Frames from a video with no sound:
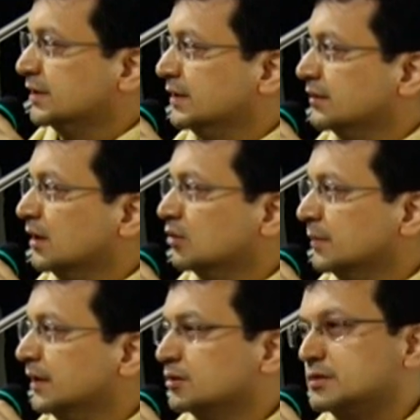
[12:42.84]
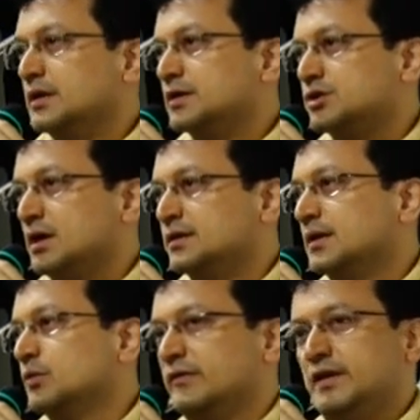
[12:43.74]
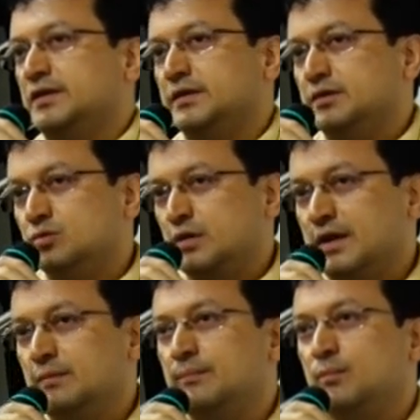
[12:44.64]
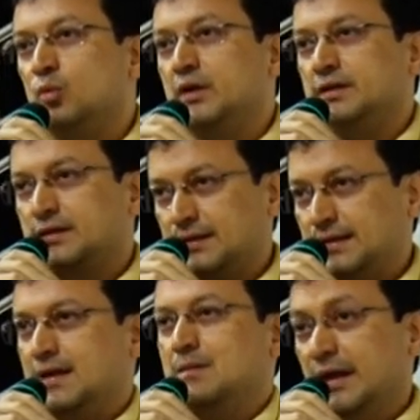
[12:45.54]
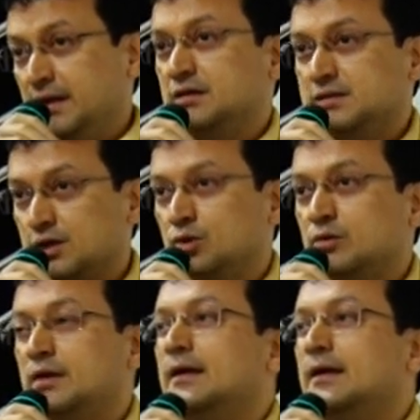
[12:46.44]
really Rahul Mehrotra and Sharda Dwivedi who came up with, many years ago,